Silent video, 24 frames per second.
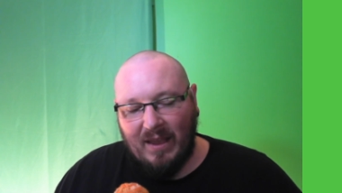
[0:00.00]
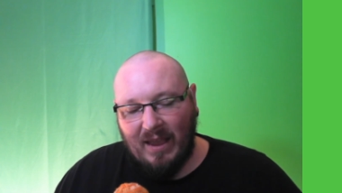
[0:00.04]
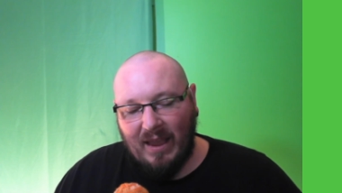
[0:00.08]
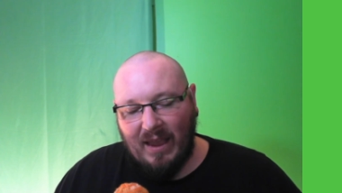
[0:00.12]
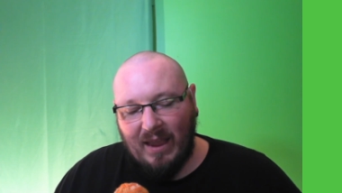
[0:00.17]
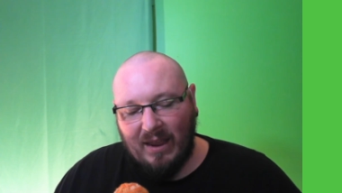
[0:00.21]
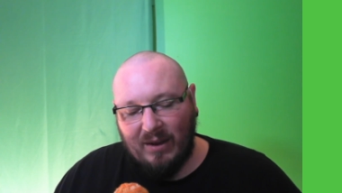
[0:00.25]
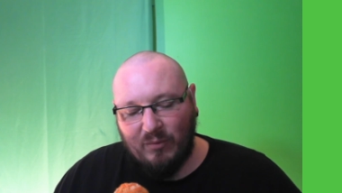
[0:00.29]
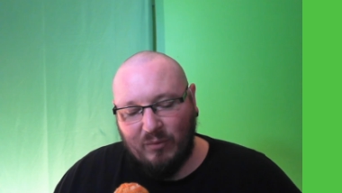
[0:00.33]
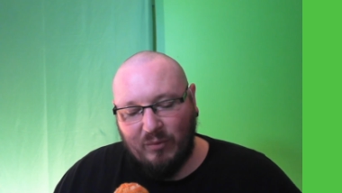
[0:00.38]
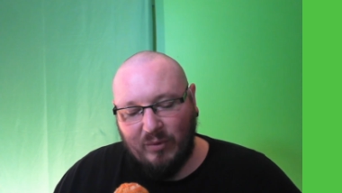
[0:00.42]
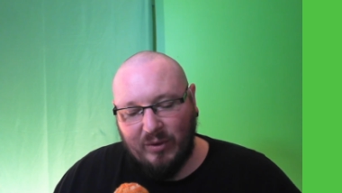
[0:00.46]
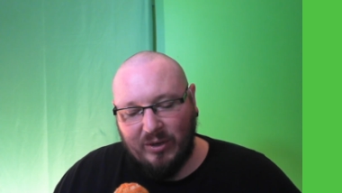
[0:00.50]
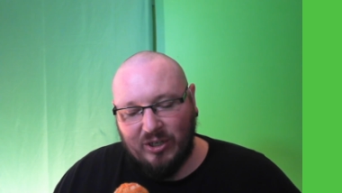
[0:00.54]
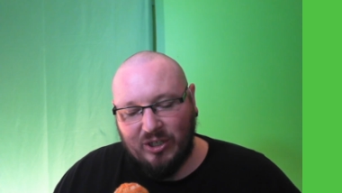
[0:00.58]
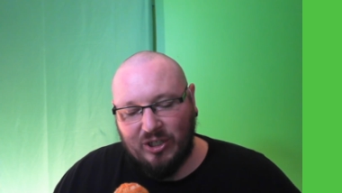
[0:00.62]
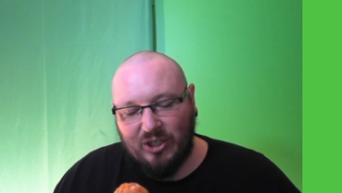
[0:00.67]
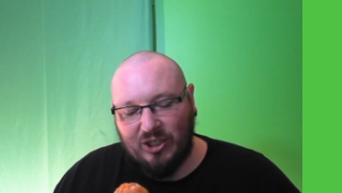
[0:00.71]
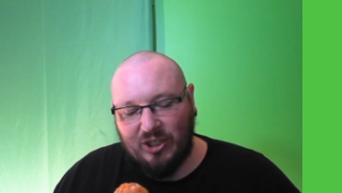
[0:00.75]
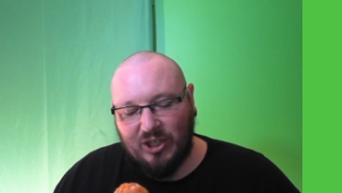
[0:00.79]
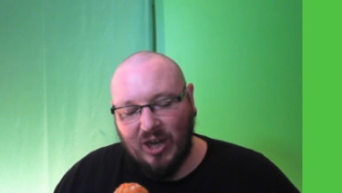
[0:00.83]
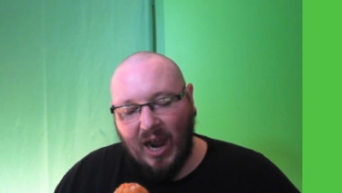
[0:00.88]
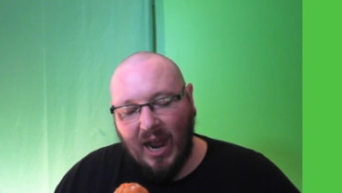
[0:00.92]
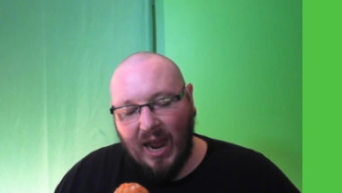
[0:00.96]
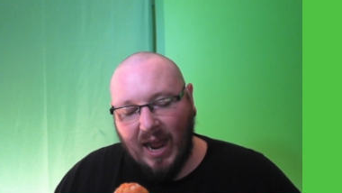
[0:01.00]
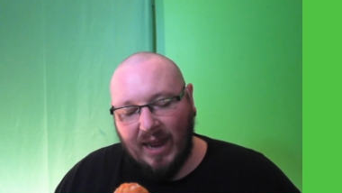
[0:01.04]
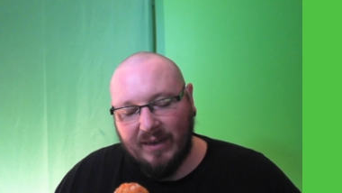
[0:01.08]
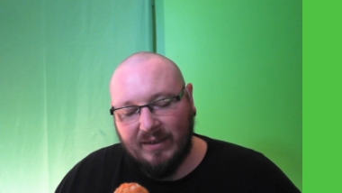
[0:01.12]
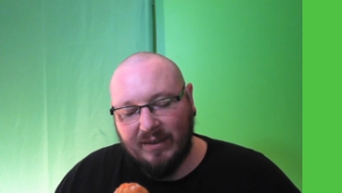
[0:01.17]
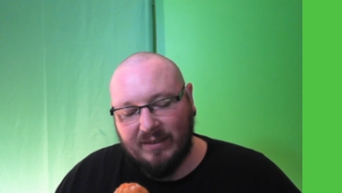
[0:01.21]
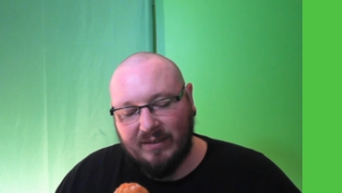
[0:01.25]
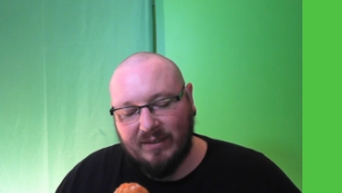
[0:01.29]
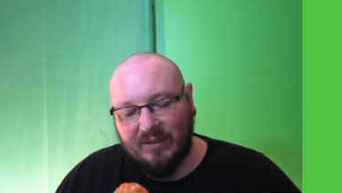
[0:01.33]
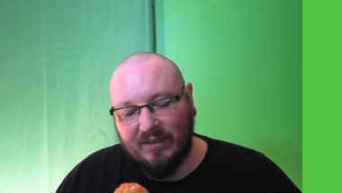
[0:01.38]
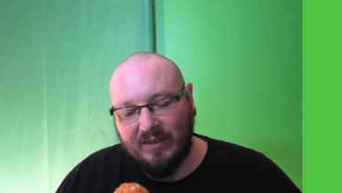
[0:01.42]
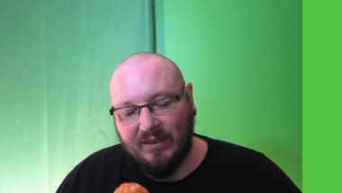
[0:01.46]
And we
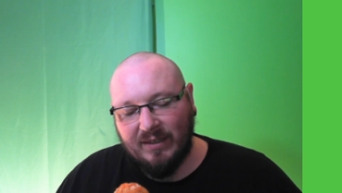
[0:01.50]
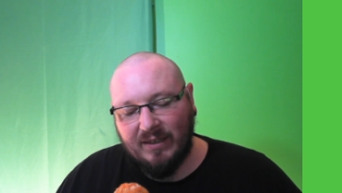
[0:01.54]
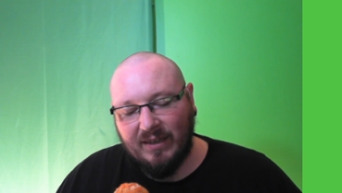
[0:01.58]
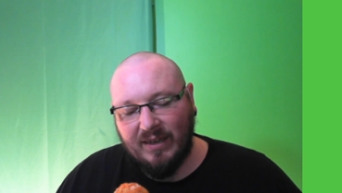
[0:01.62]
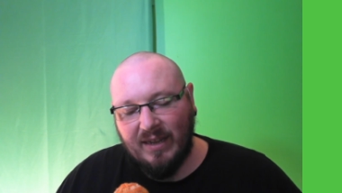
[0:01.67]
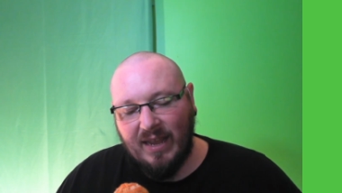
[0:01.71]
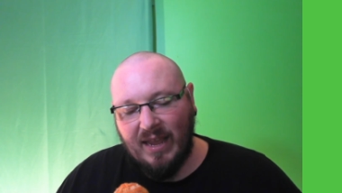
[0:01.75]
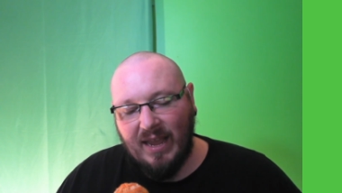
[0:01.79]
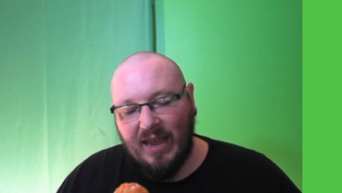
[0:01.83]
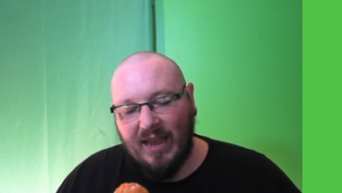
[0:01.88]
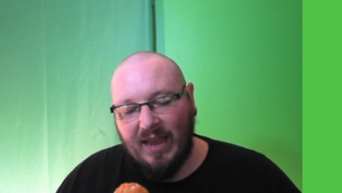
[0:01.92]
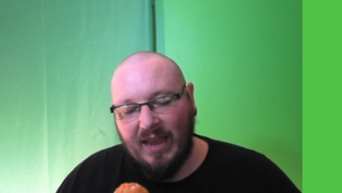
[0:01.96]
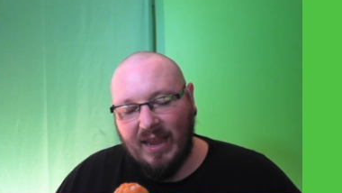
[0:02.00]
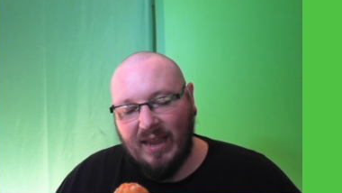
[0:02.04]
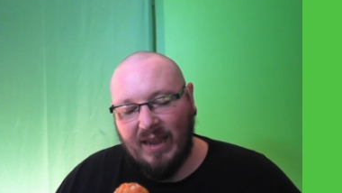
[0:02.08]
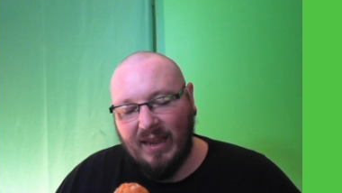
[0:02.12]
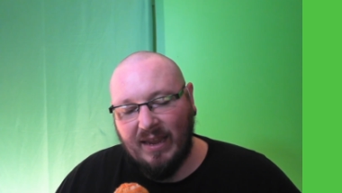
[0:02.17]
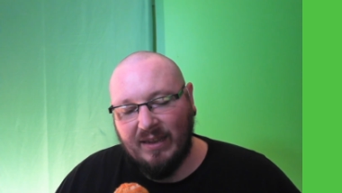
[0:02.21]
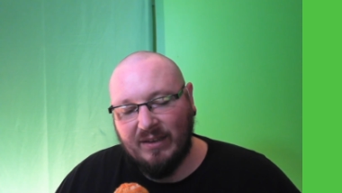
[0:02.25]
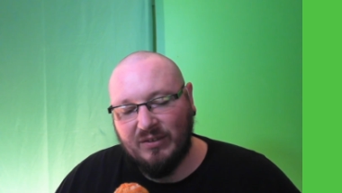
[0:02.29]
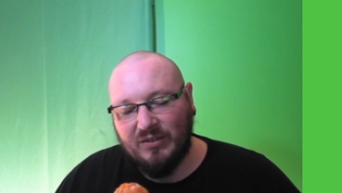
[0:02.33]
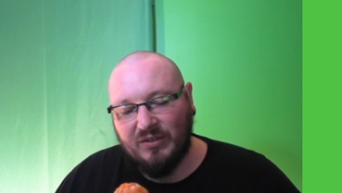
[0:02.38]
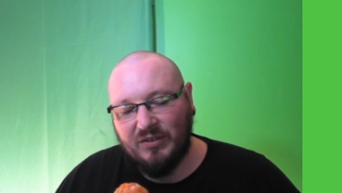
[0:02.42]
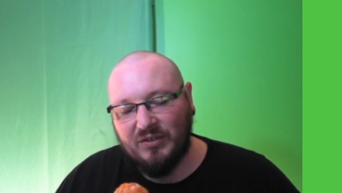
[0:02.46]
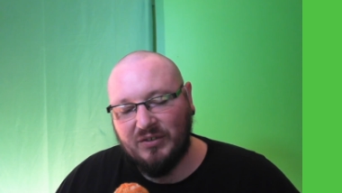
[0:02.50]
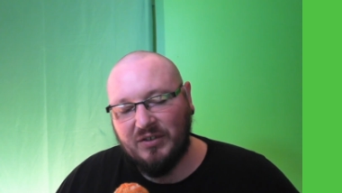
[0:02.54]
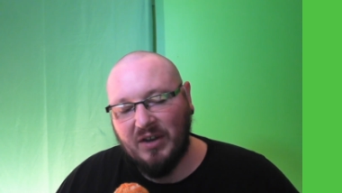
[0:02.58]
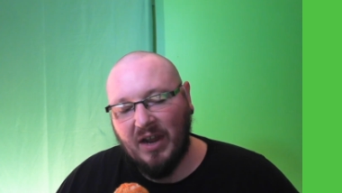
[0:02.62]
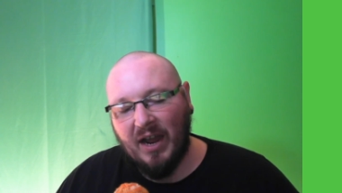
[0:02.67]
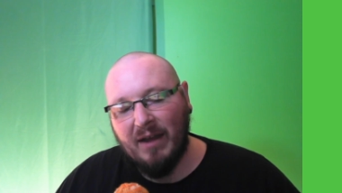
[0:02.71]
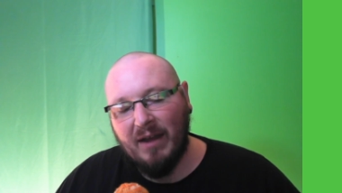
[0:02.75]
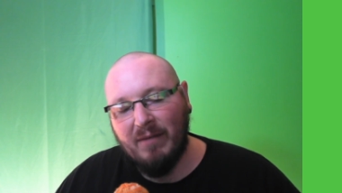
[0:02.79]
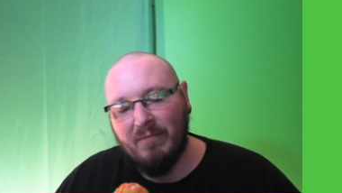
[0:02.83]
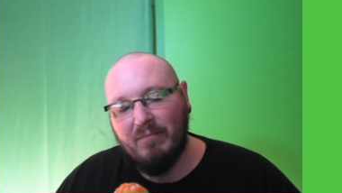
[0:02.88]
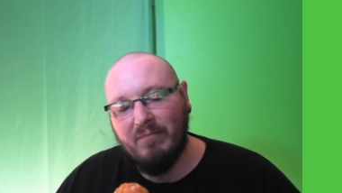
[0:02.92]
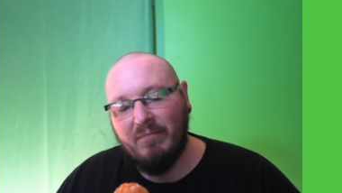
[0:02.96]
shot a
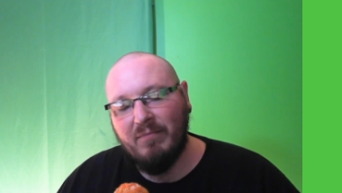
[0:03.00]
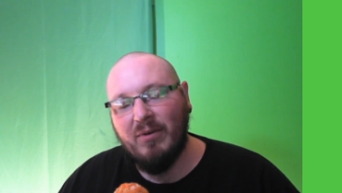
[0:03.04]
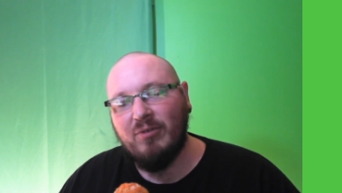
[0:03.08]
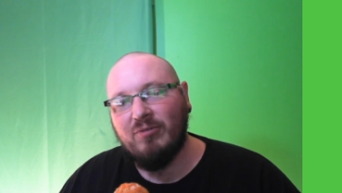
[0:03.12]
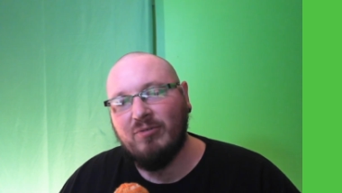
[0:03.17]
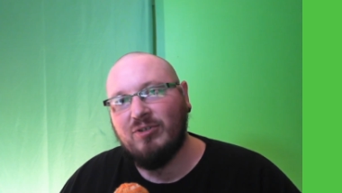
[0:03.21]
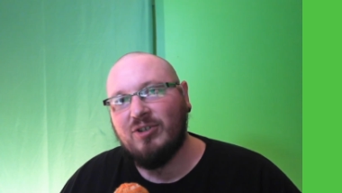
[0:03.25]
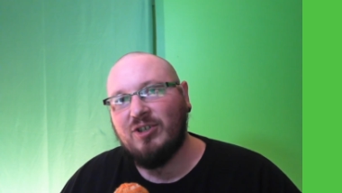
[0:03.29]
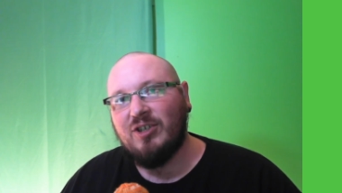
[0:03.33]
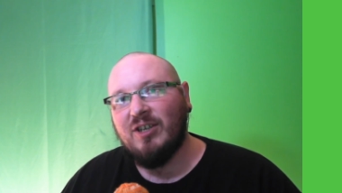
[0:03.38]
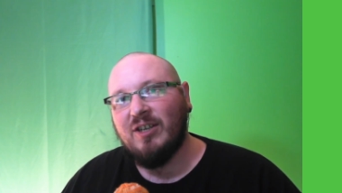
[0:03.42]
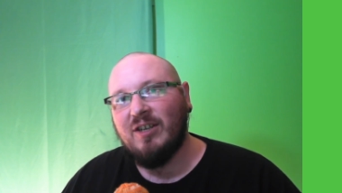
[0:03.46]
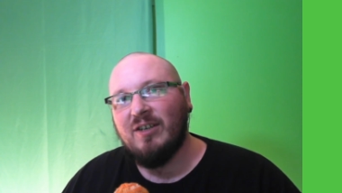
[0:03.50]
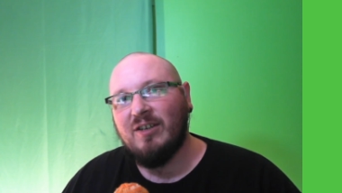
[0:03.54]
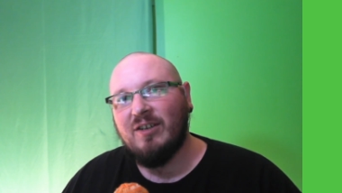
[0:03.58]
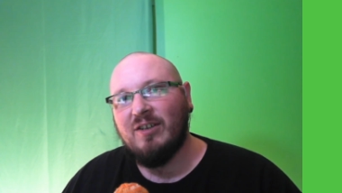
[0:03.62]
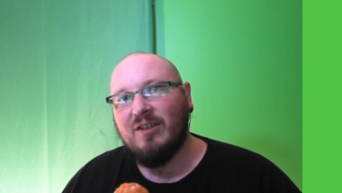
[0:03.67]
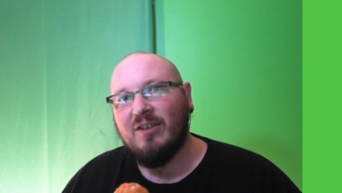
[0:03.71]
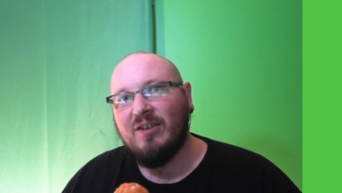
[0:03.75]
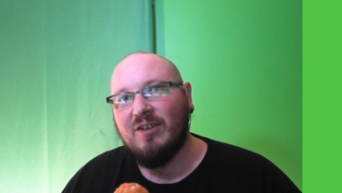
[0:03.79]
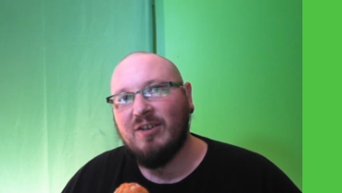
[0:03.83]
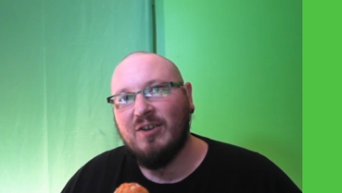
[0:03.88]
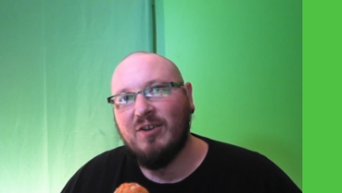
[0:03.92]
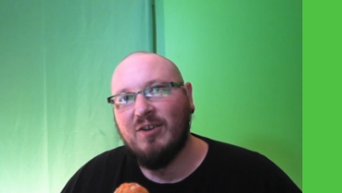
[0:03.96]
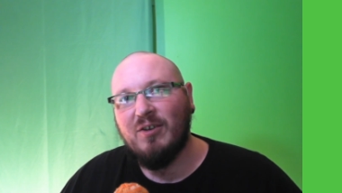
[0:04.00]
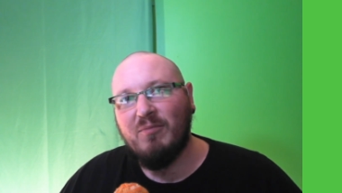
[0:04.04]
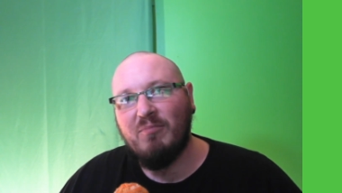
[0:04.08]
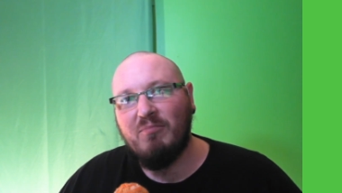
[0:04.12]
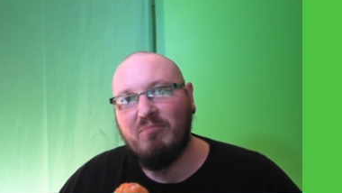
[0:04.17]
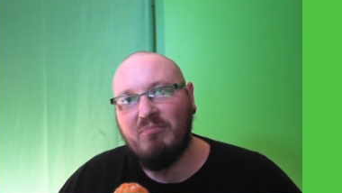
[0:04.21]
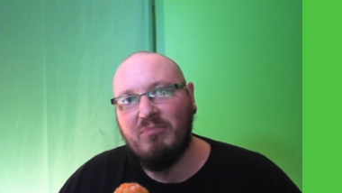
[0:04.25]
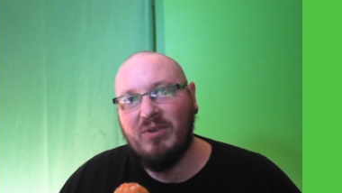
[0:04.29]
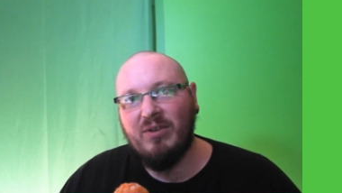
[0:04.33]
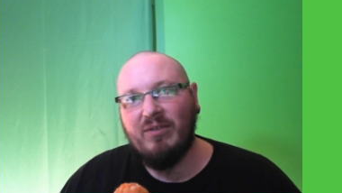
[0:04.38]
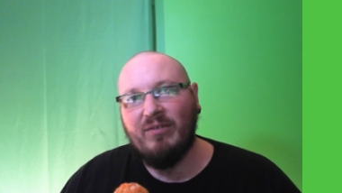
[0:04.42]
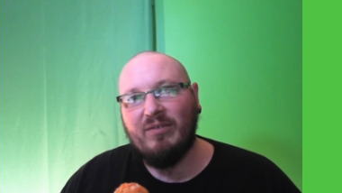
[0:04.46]
stop motion
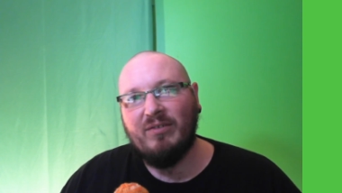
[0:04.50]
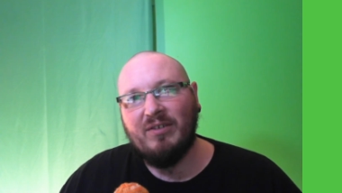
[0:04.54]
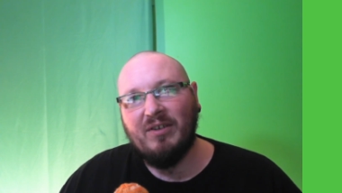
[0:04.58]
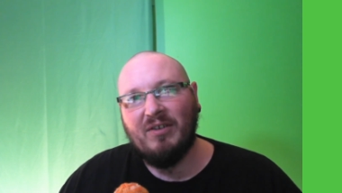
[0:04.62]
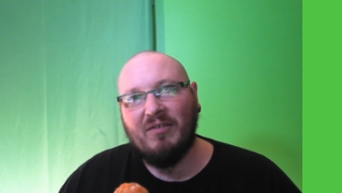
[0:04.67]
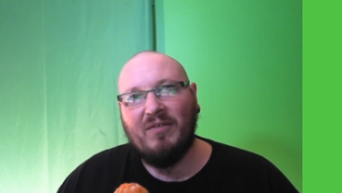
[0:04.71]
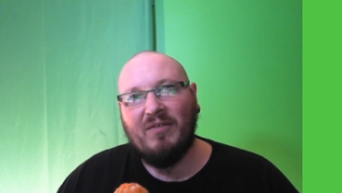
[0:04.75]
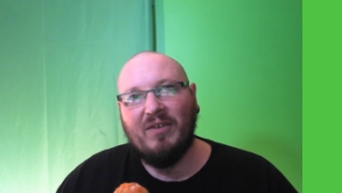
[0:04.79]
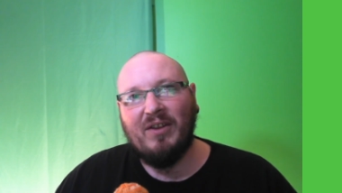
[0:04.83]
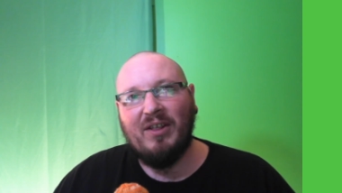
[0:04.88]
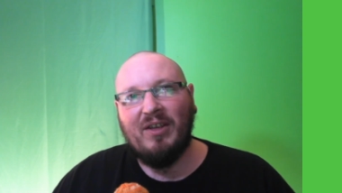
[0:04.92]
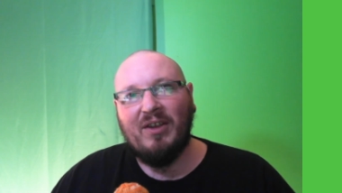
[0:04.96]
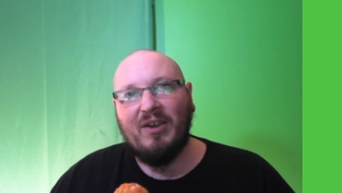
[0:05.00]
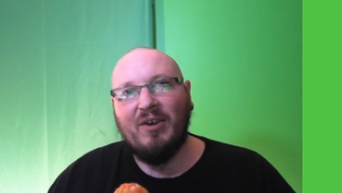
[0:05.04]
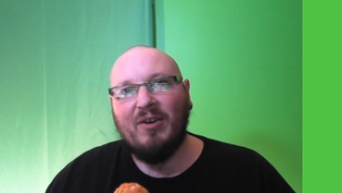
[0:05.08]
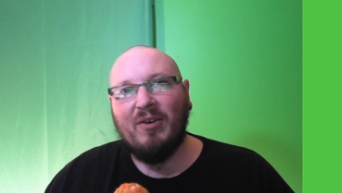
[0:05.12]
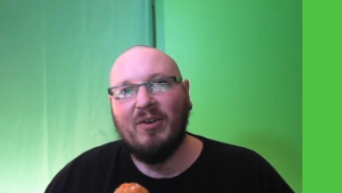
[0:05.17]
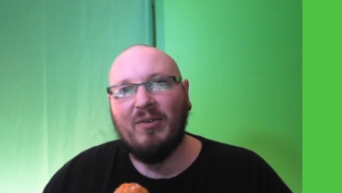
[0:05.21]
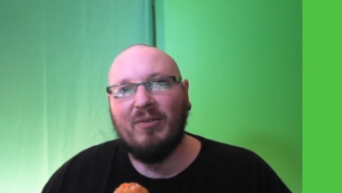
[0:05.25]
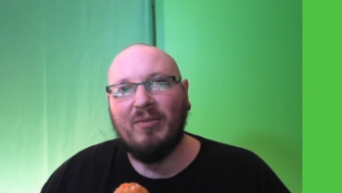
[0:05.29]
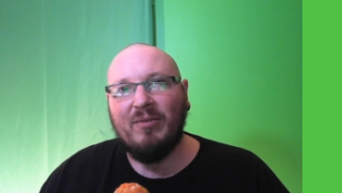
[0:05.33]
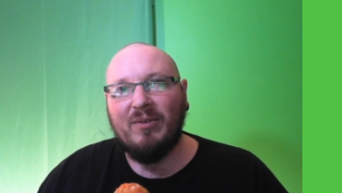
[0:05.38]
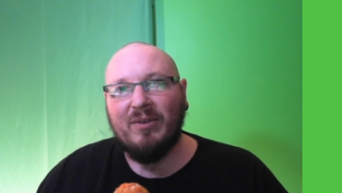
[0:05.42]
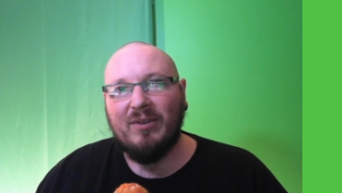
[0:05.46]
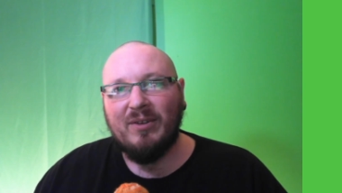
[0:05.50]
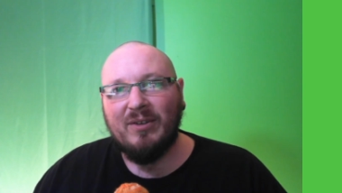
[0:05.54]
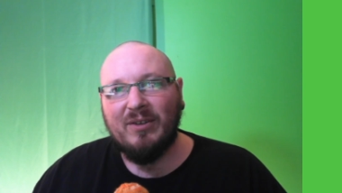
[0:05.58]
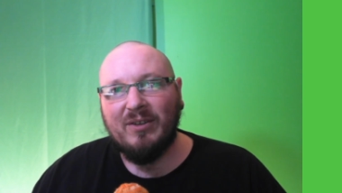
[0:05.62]
music video